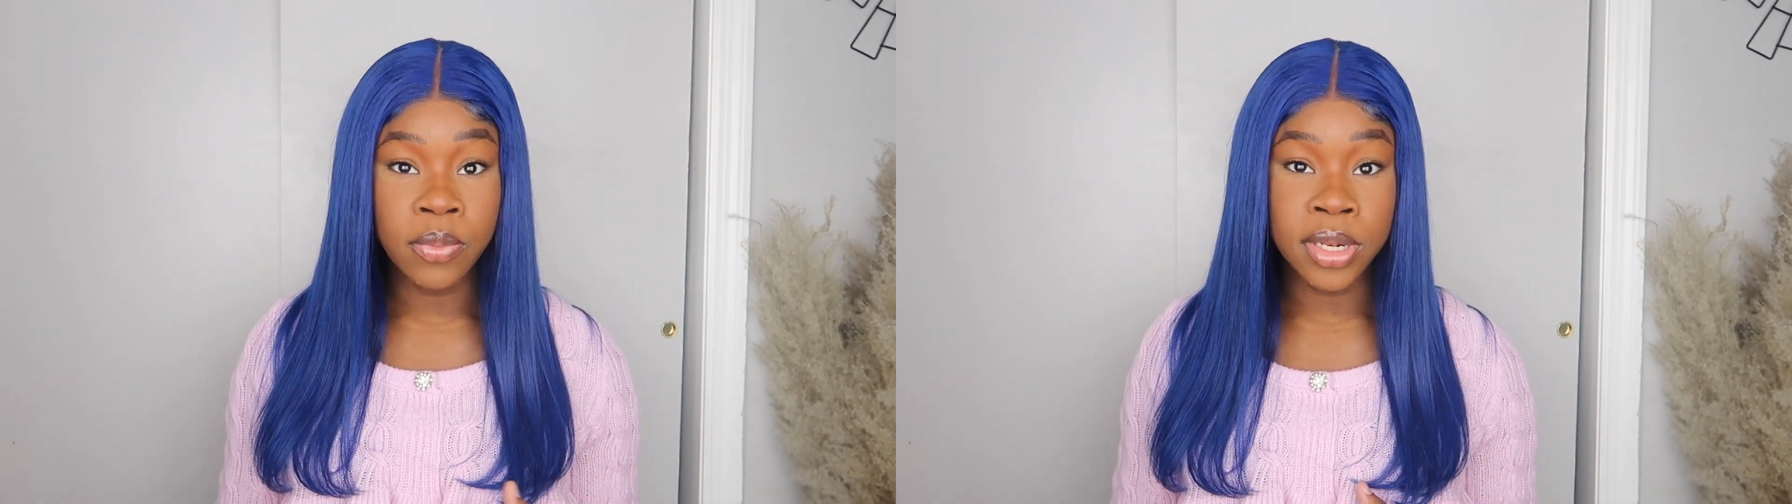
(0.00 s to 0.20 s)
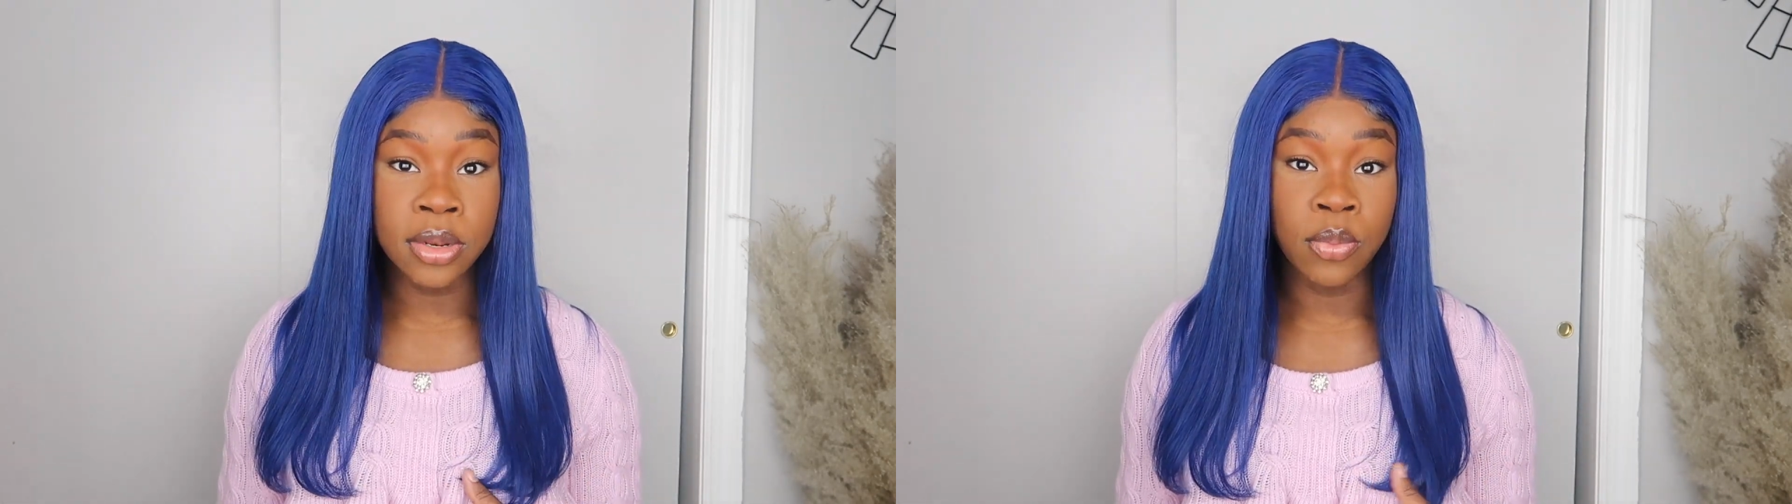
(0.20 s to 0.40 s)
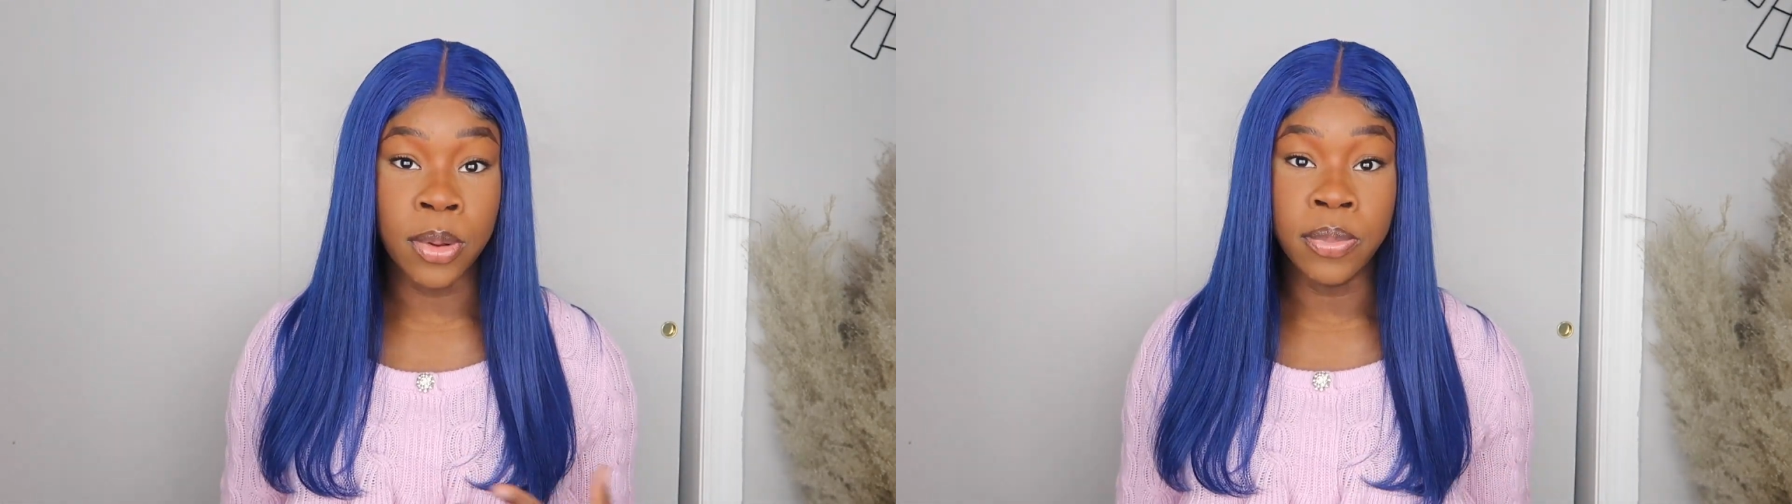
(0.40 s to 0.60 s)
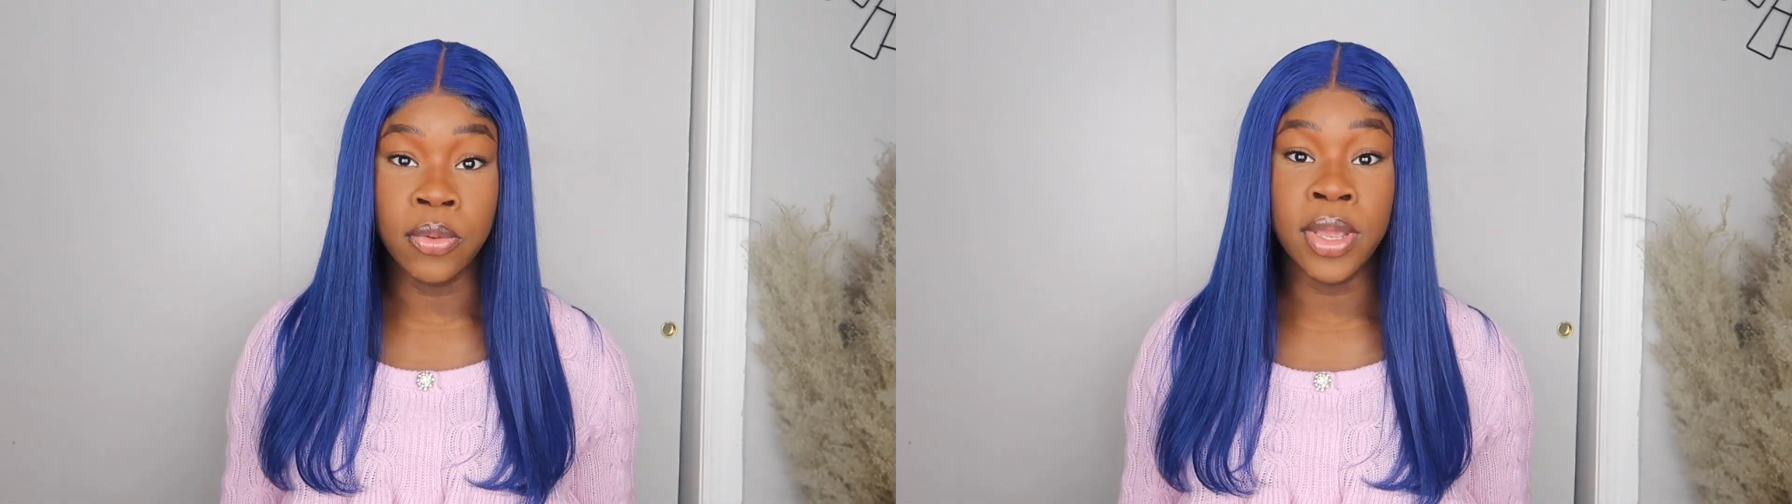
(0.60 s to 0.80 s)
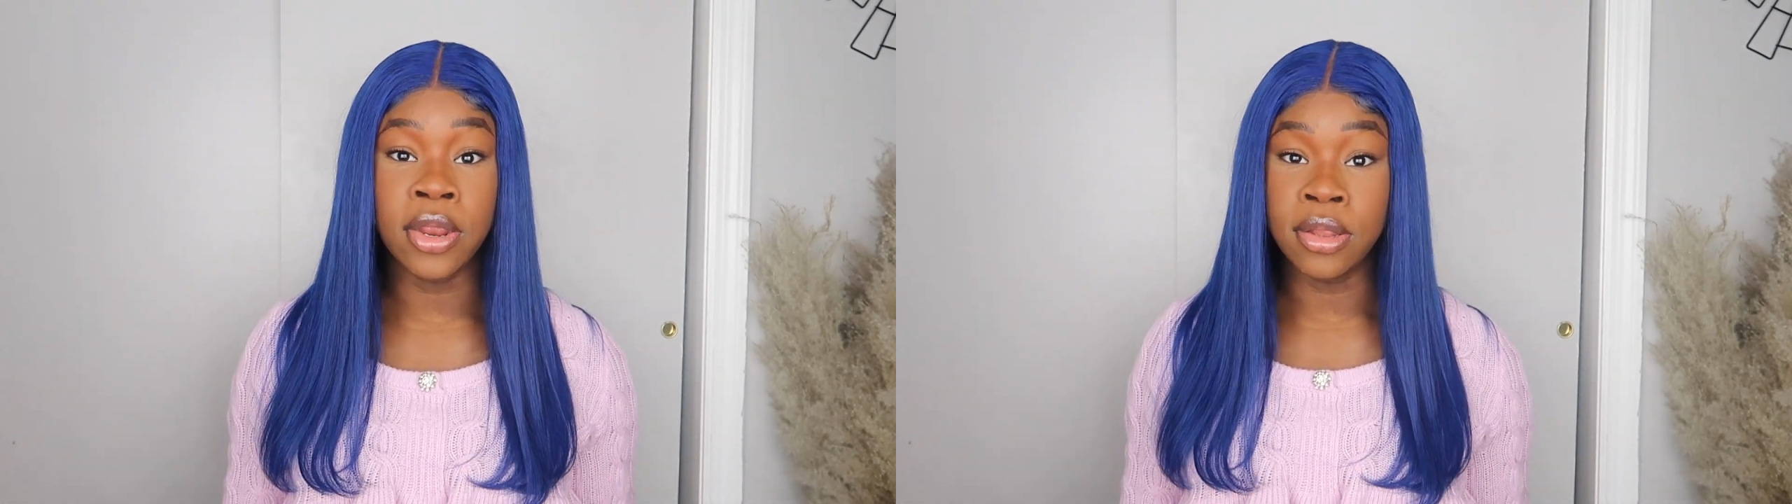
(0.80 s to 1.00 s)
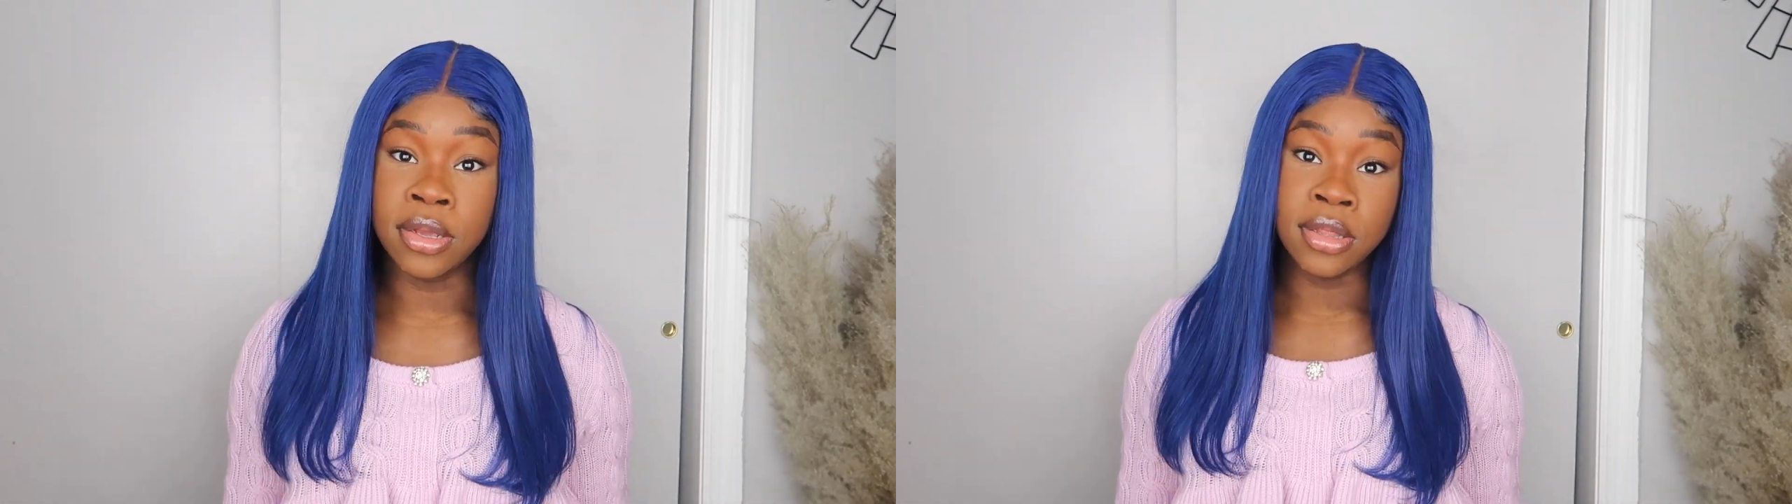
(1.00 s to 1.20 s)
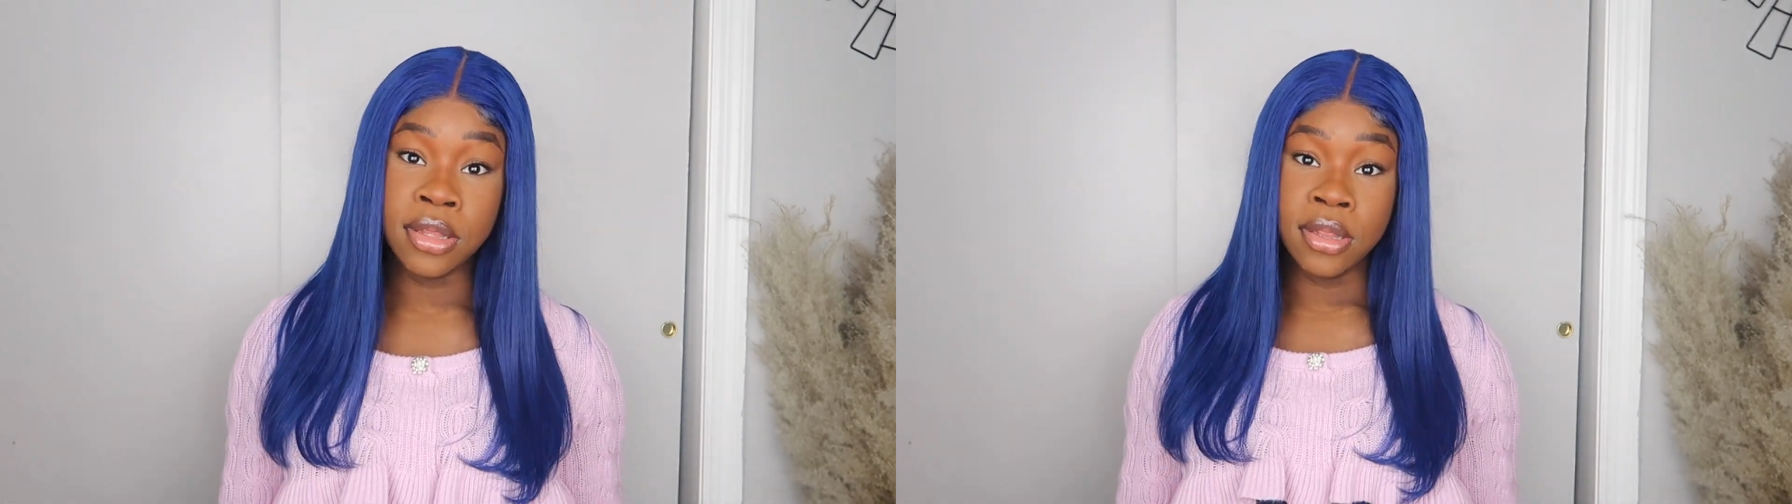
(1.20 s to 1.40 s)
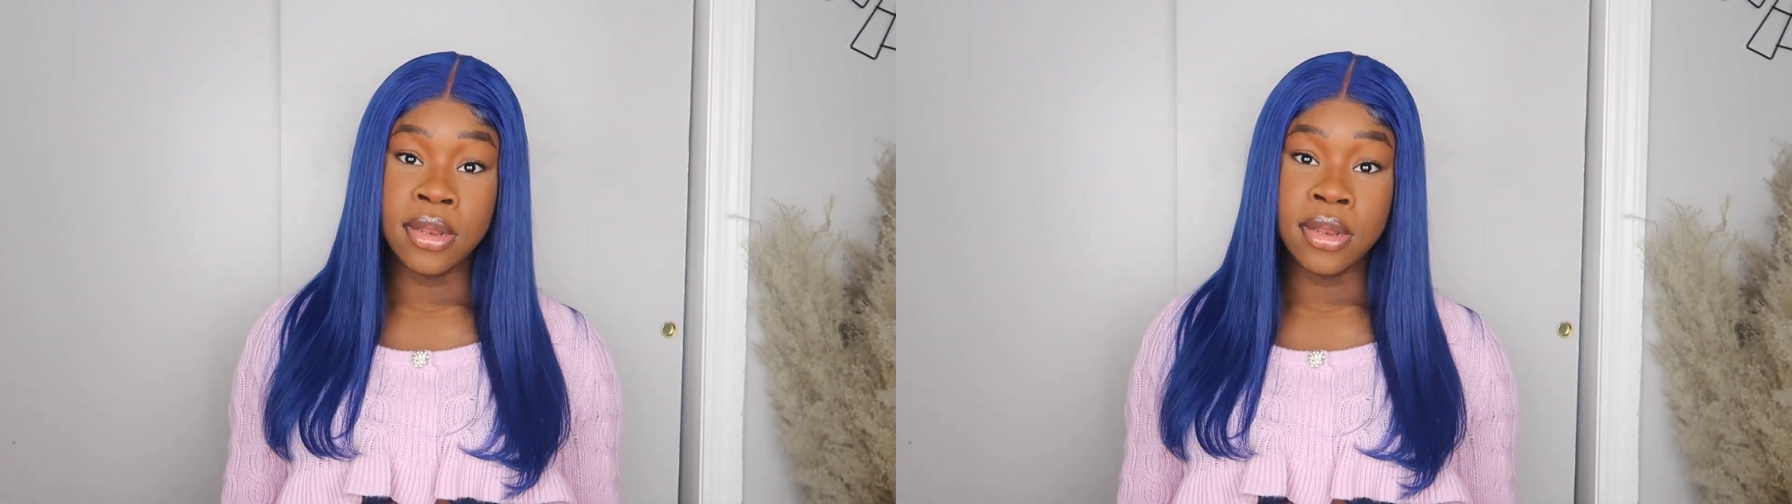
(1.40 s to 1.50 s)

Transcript: wondered what blue hair looked